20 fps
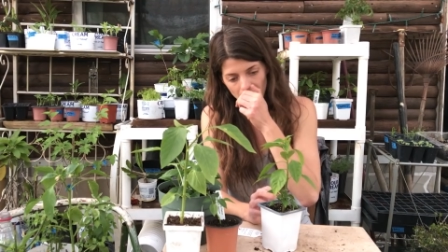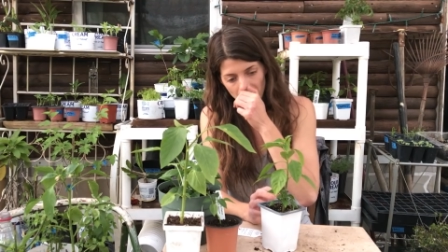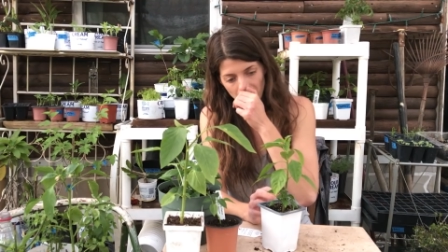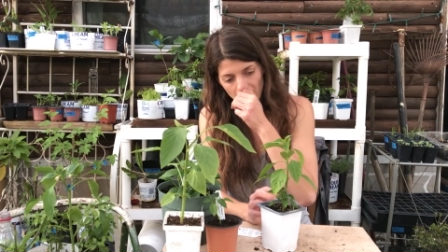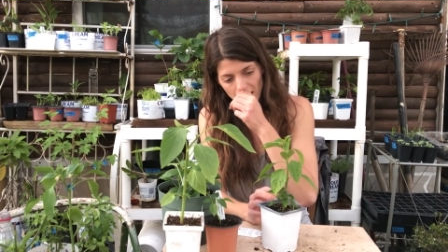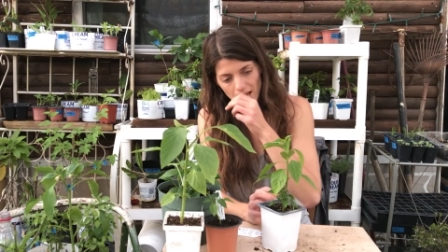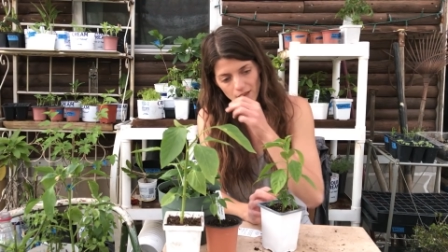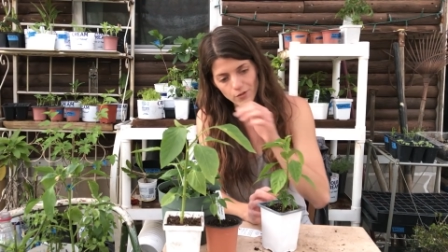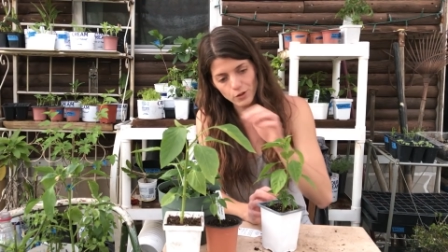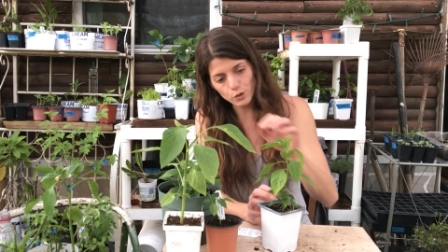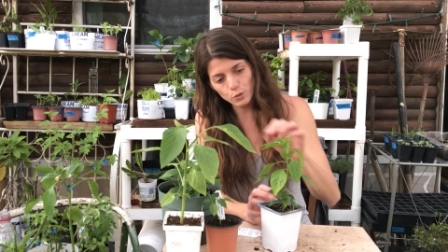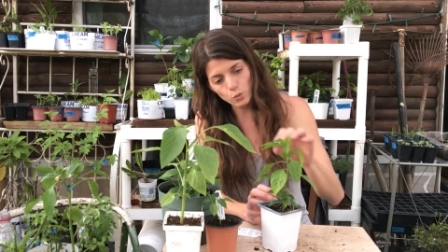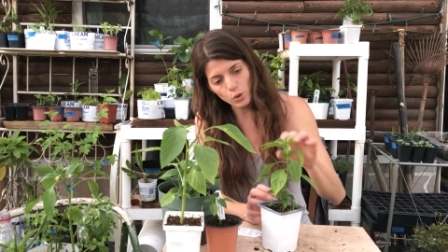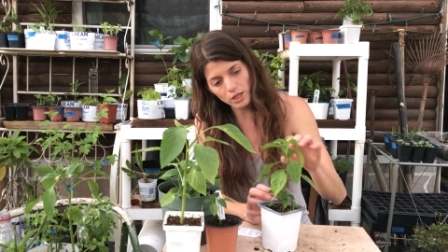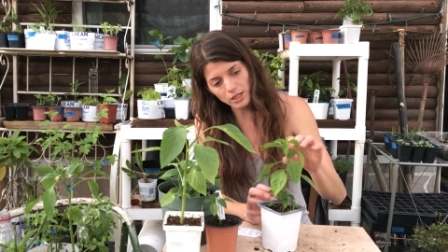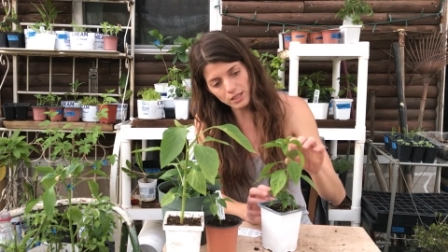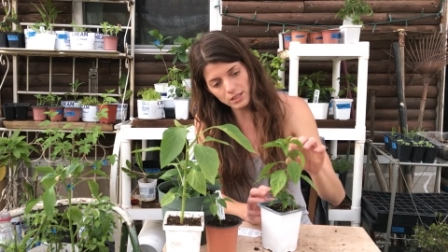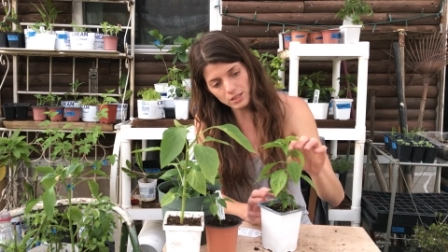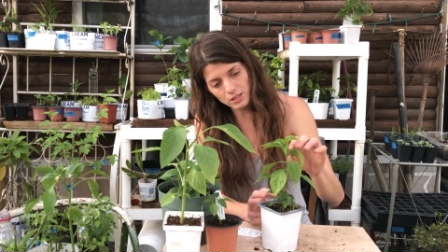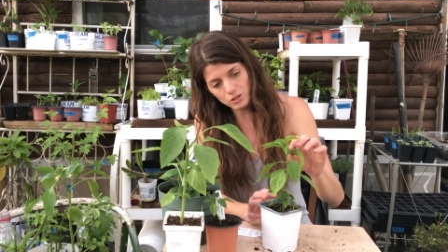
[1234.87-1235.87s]
Uh, if you
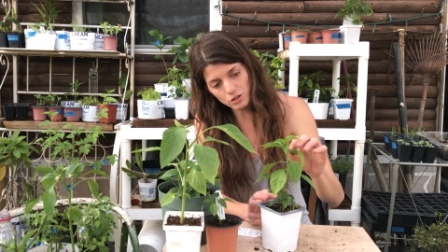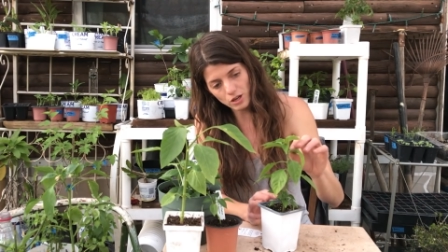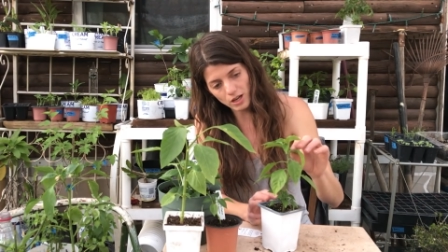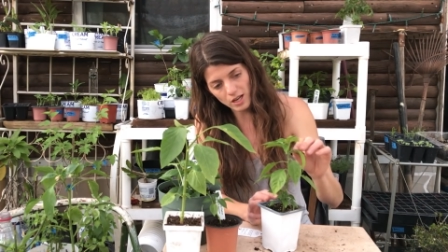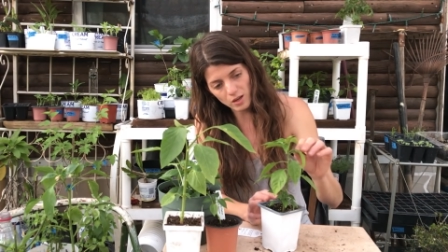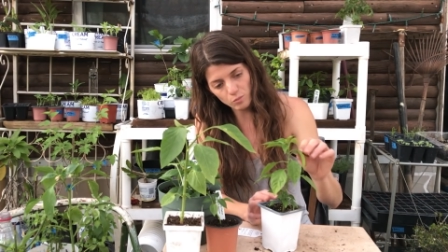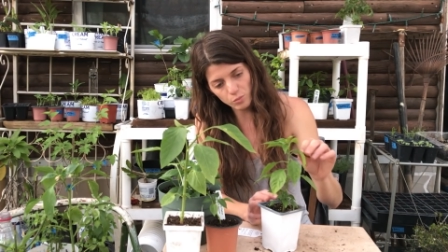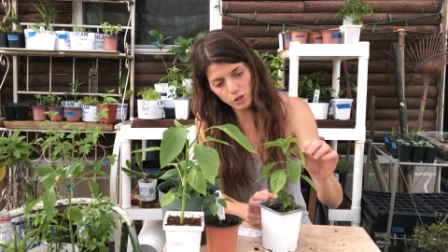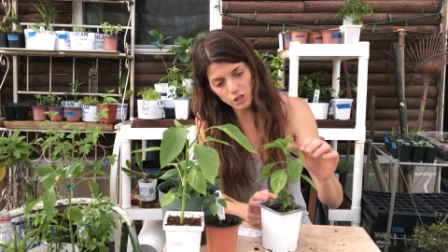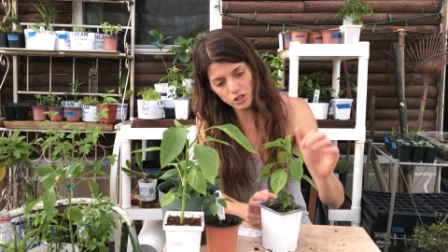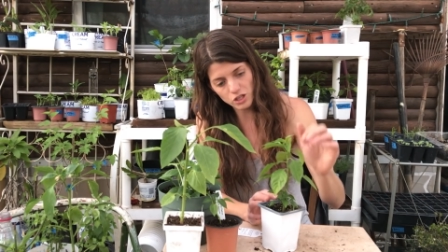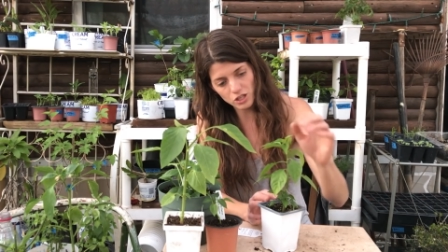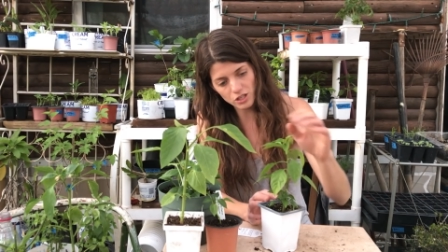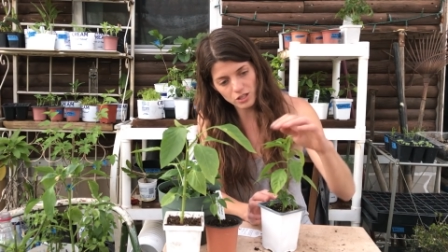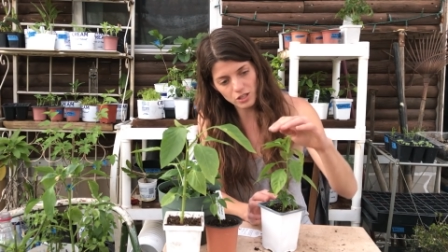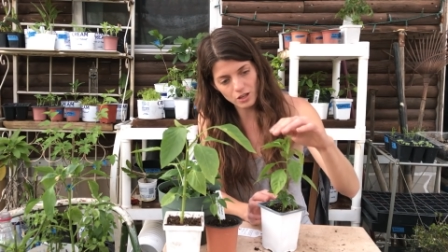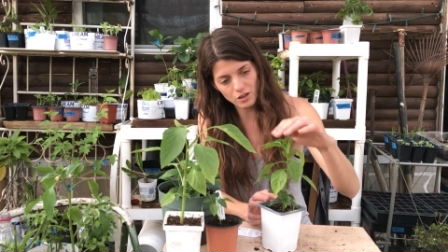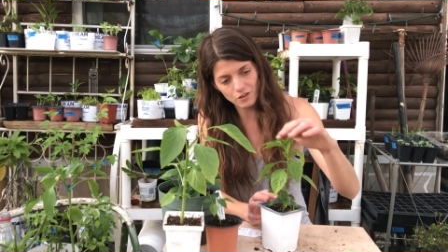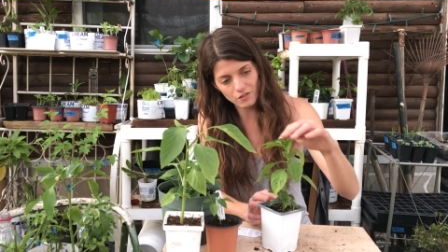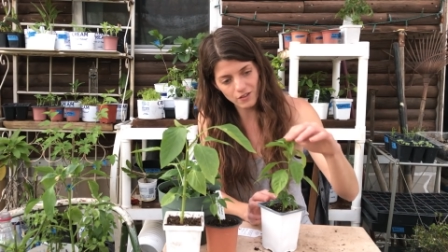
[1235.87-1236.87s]
wanted to try and push it
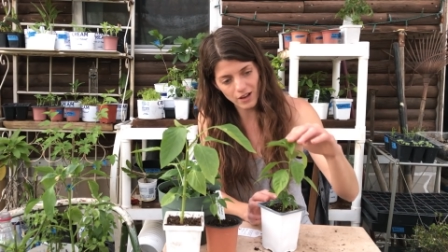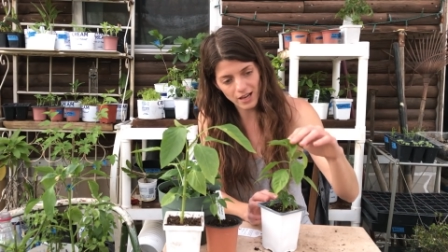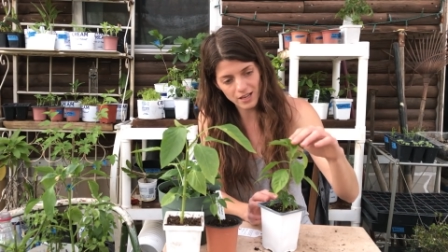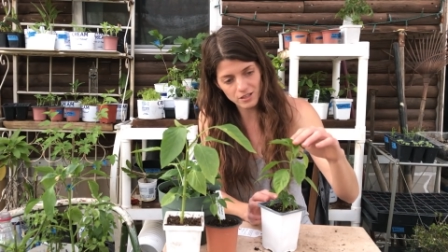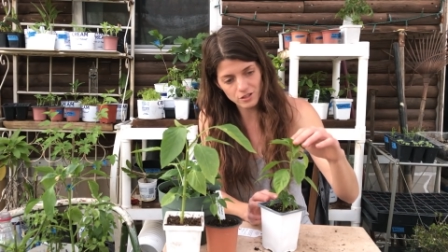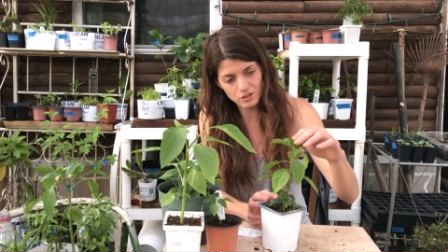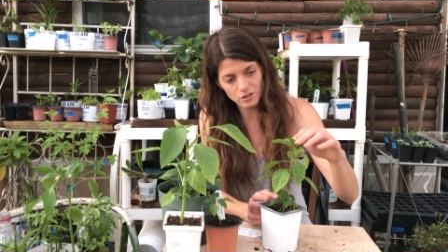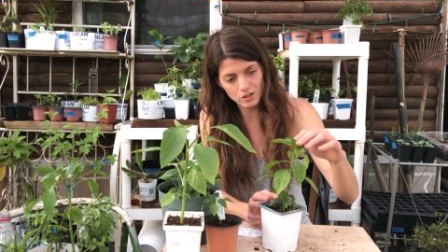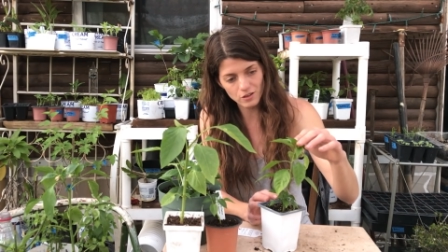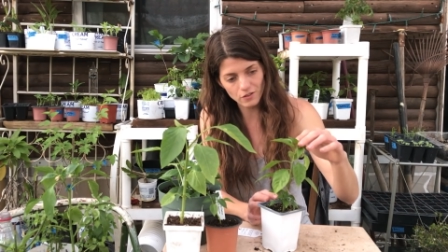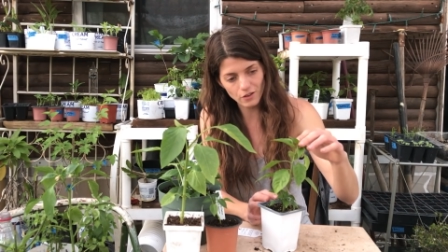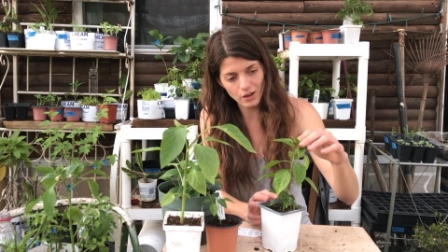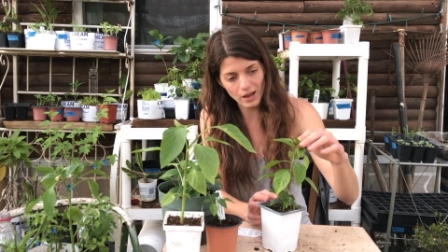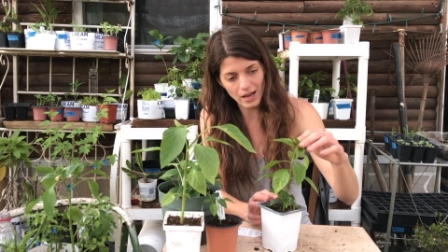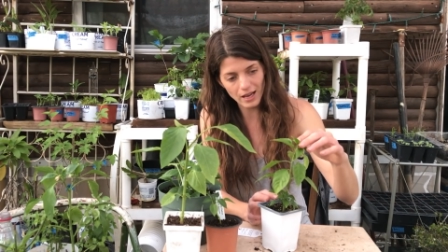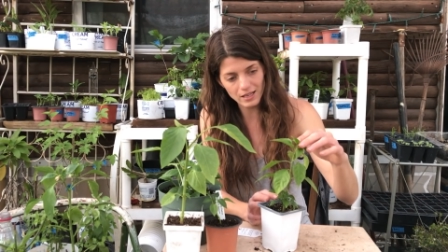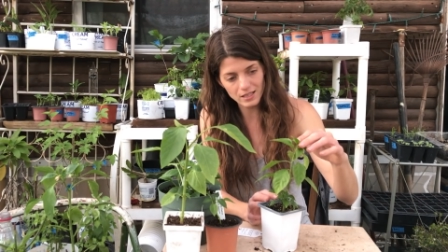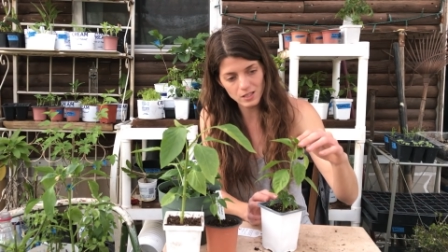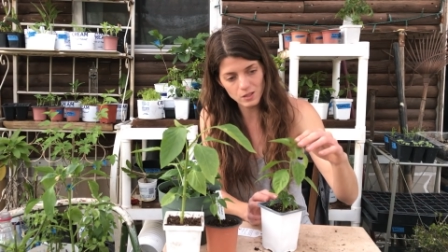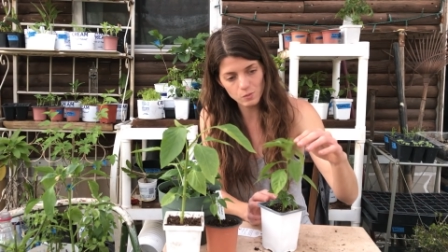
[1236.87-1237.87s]
to go faster, if you
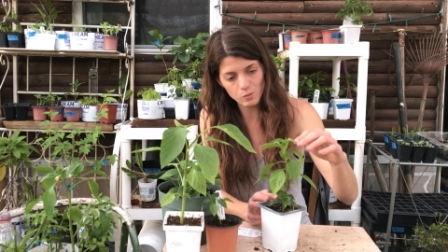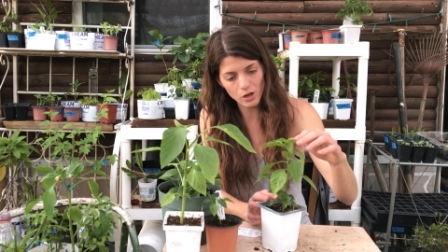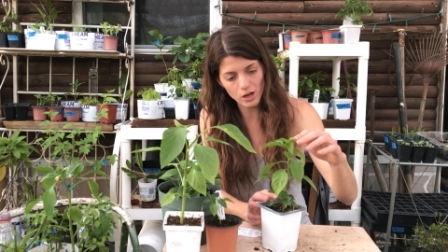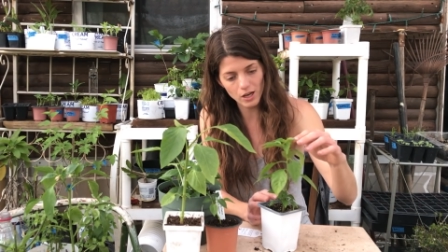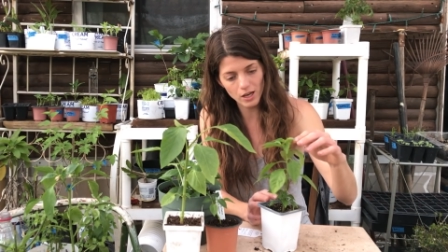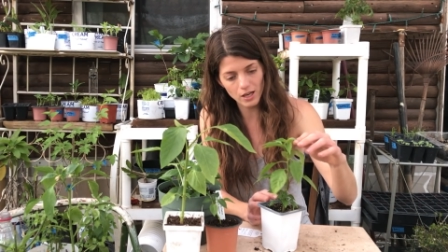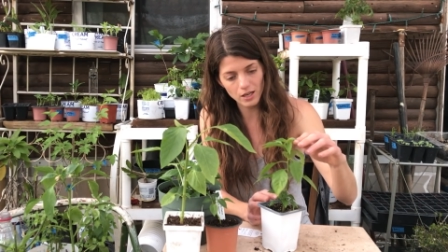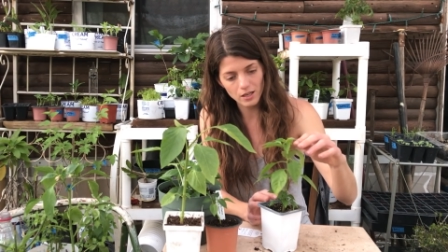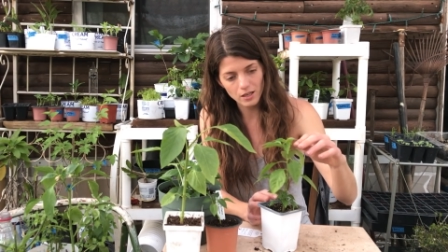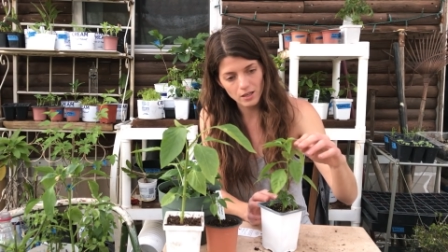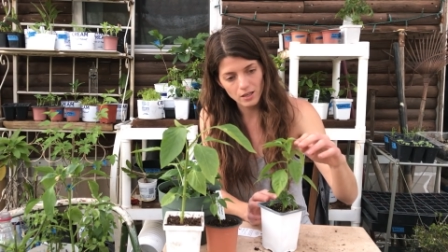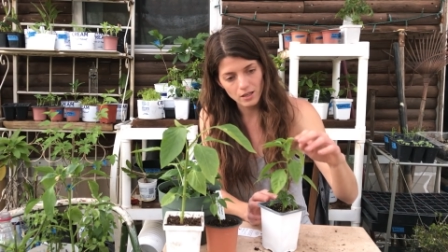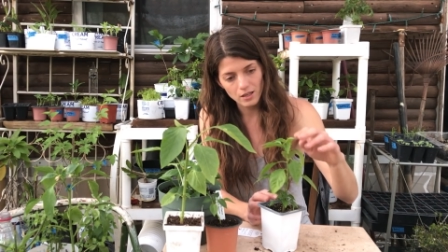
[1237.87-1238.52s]
had a spot